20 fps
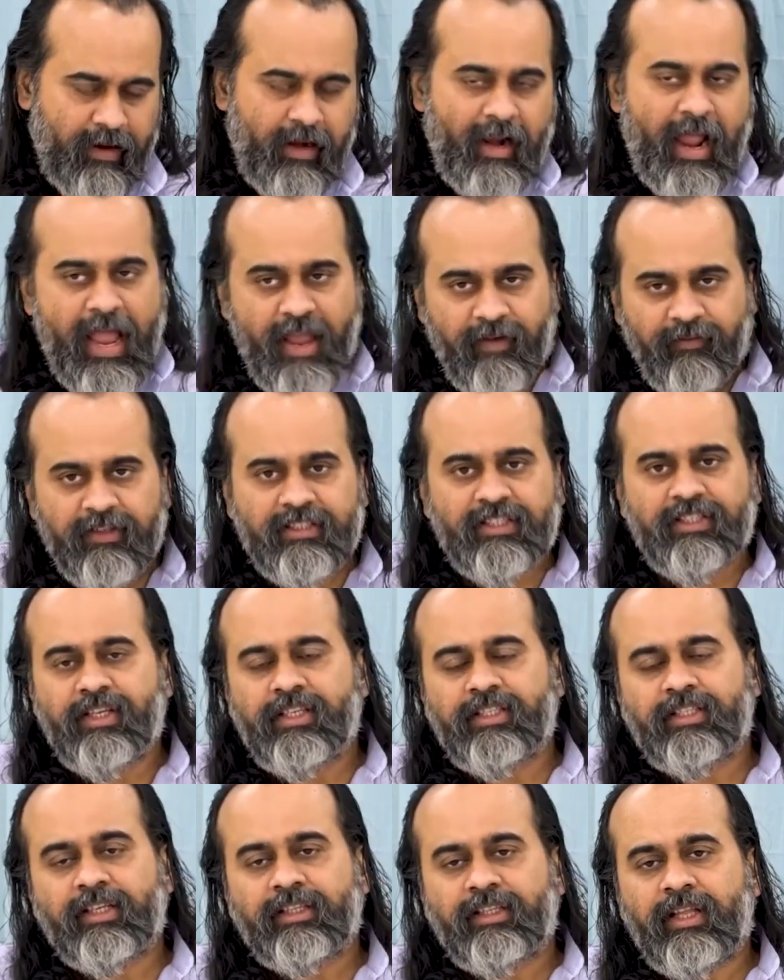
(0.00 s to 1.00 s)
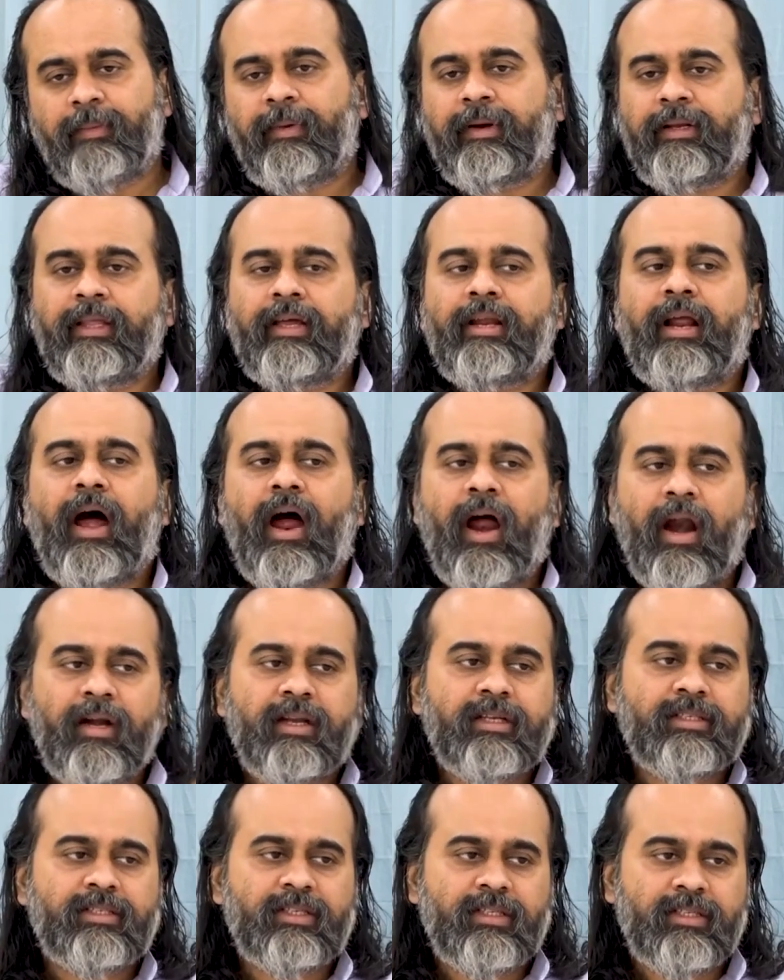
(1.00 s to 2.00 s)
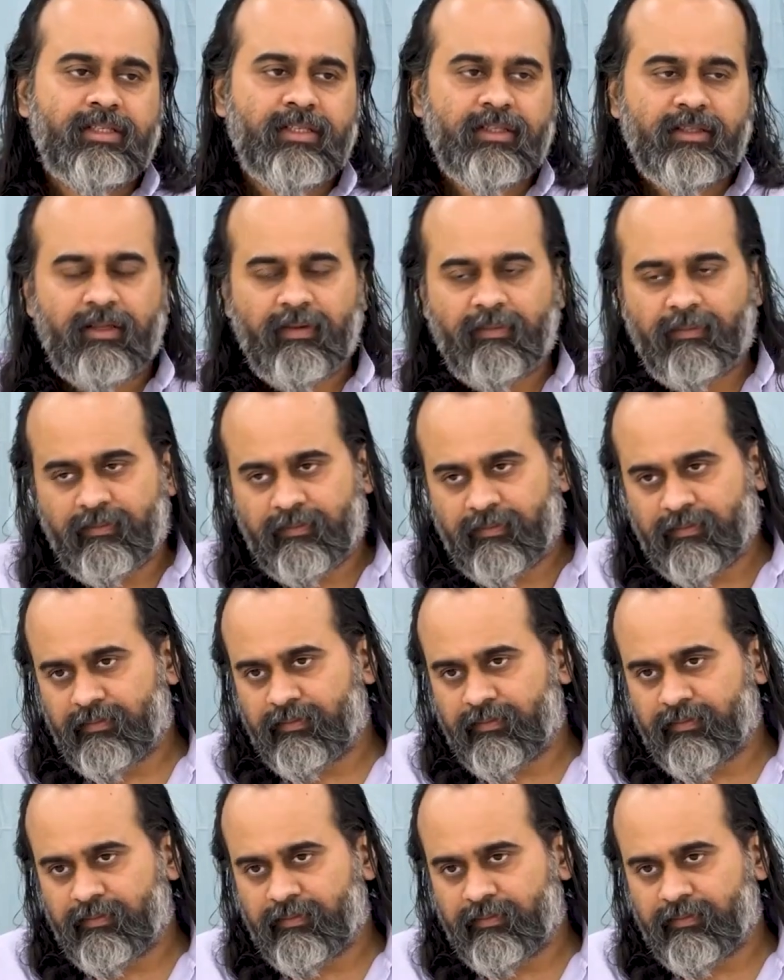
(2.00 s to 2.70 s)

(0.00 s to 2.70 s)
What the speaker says: Life is teaching them, and their heart is teaching them.